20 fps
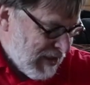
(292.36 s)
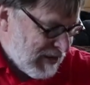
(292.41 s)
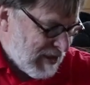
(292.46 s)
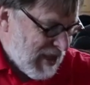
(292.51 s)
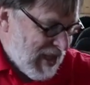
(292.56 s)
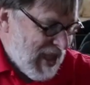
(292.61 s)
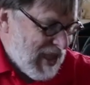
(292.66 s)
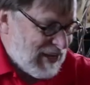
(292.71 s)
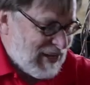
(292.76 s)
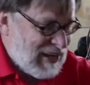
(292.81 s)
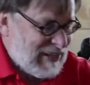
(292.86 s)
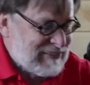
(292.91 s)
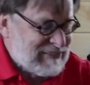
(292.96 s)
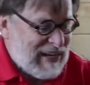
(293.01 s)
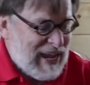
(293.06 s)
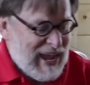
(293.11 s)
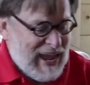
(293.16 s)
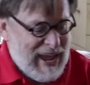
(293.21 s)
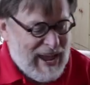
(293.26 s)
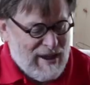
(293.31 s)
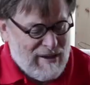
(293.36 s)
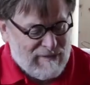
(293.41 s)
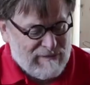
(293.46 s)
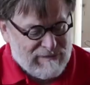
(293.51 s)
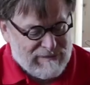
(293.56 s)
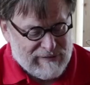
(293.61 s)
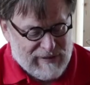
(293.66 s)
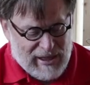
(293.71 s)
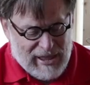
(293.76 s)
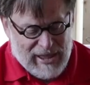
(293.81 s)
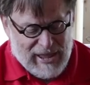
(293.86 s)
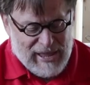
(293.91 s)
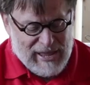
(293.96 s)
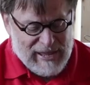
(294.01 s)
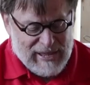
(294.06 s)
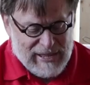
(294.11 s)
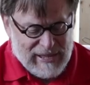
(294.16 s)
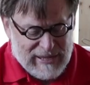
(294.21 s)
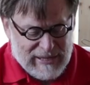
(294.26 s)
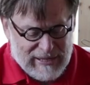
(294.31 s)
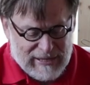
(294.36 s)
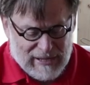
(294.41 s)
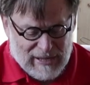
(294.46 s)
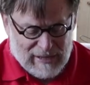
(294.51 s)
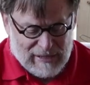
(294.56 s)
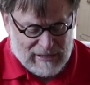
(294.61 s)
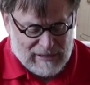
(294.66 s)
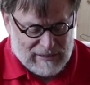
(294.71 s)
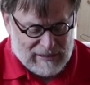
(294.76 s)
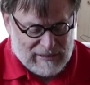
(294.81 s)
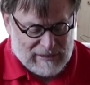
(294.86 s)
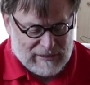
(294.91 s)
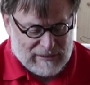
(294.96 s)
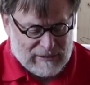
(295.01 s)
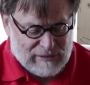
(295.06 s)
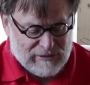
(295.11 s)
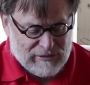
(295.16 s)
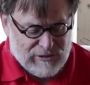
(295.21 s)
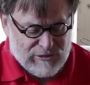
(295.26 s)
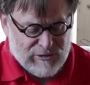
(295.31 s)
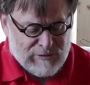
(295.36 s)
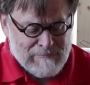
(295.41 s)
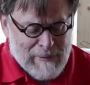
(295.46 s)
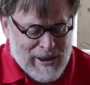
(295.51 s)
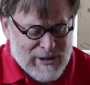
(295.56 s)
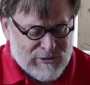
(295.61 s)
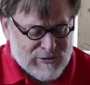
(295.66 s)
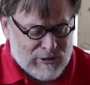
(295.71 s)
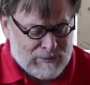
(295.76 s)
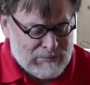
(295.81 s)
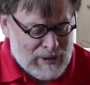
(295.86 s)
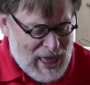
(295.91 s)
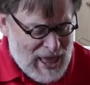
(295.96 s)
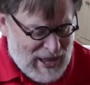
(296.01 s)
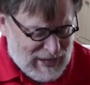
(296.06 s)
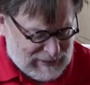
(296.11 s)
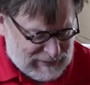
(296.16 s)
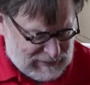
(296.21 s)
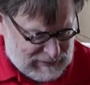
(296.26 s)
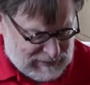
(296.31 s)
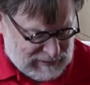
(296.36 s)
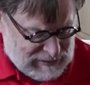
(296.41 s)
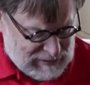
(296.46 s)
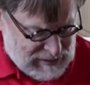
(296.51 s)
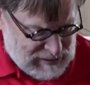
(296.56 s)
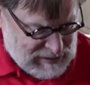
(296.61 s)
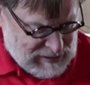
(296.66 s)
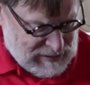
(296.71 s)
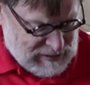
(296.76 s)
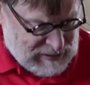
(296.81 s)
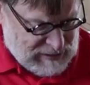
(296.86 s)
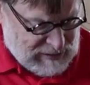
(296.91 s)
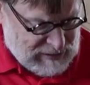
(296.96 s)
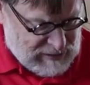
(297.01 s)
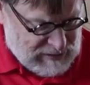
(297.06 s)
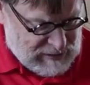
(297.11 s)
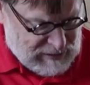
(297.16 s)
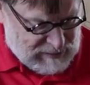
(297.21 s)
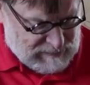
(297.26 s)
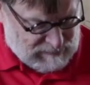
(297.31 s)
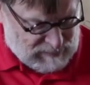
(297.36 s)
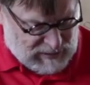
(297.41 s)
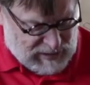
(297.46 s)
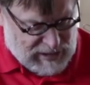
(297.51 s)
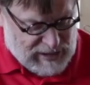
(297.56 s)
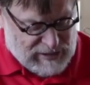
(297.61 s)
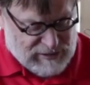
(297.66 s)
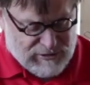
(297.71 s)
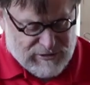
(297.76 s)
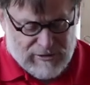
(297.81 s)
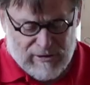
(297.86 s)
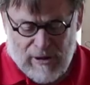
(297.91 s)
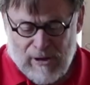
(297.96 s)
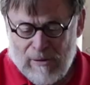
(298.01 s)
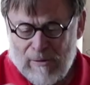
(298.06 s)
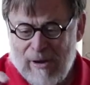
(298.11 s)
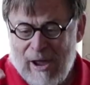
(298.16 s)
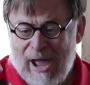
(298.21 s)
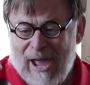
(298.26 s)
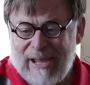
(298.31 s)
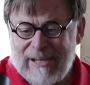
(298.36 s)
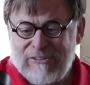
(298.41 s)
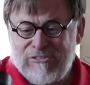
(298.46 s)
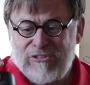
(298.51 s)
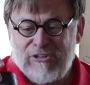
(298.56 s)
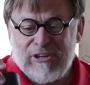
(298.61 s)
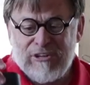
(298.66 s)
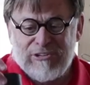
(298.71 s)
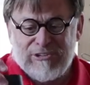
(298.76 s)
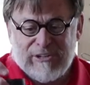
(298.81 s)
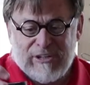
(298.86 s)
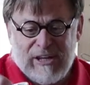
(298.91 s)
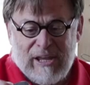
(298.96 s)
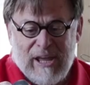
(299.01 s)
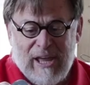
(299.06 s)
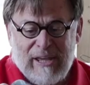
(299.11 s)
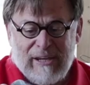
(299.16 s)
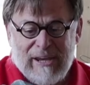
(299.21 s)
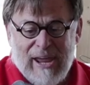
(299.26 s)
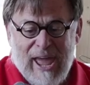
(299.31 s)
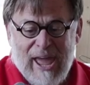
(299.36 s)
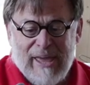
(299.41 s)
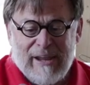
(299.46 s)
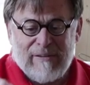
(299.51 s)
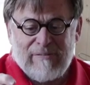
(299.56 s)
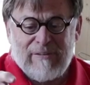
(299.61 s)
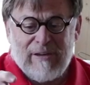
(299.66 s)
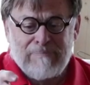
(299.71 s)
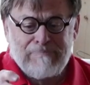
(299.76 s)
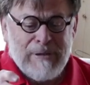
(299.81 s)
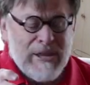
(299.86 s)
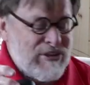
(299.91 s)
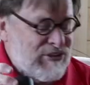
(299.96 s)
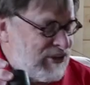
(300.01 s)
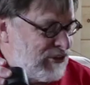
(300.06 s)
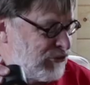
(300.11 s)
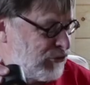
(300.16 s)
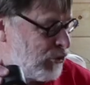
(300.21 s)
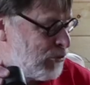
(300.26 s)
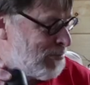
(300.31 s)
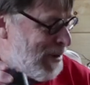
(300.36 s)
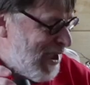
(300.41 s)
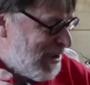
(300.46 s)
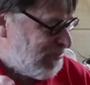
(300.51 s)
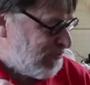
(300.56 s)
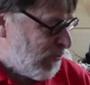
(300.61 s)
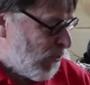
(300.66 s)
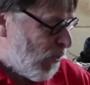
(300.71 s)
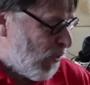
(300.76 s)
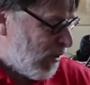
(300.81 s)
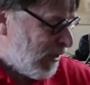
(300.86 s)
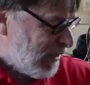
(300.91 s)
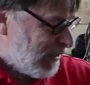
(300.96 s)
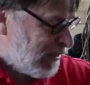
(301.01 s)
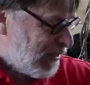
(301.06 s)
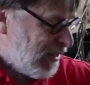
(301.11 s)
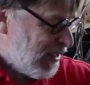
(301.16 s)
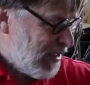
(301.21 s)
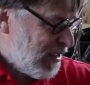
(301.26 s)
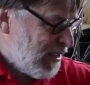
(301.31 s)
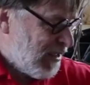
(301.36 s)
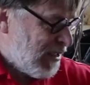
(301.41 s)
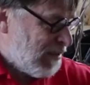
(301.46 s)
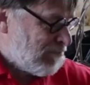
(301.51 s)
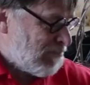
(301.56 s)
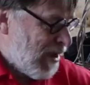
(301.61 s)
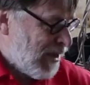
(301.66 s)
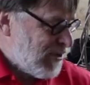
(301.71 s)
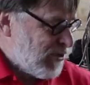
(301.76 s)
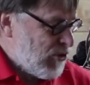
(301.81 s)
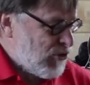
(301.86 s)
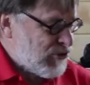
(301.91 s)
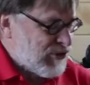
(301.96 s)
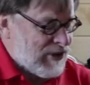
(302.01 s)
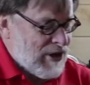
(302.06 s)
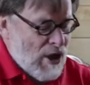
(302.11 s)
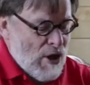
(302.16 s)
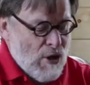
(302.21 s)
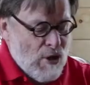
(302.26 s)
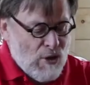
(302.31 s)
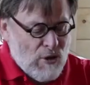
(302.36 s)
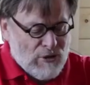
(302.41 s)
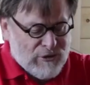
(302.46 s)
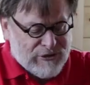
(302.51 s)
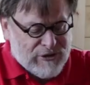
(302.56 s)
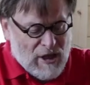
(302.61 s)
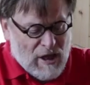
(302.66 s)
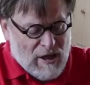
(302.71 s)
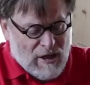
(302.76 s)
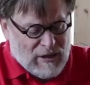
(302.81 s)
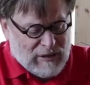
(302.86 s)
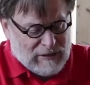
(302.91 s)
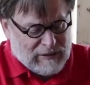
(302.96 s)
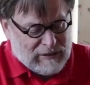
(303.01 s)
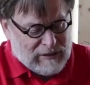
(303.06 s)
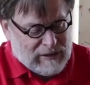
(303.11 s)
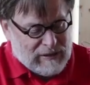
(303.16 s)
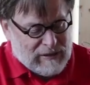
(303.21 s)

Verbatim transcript: Now, I like to have a uh, spacer block and so I just cut out of a piece of 2x4 by using a hole saw.